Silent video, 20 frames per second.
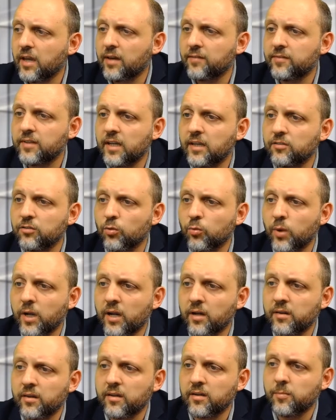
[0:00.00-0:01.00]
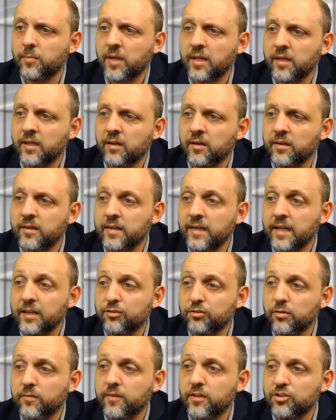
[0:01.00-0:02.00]
FDA is aware that depending on the
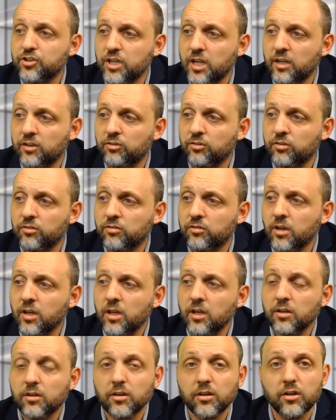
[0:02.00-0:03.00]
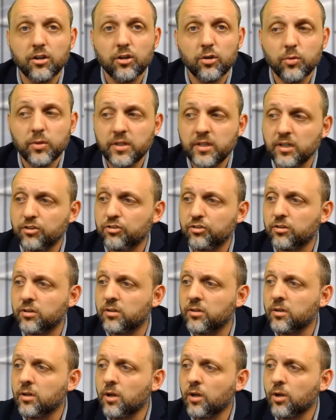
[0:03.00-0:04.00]
nature of the changes to the new
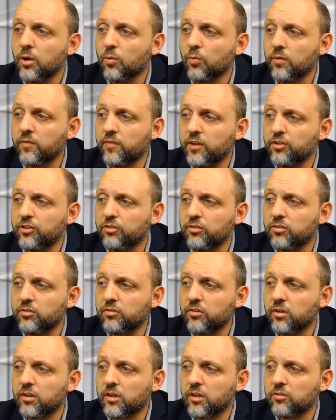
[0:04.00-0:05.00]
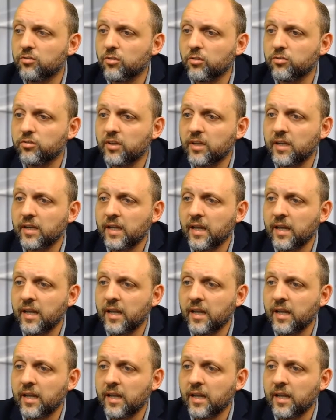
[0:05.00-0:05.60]
edition, revisions to the associated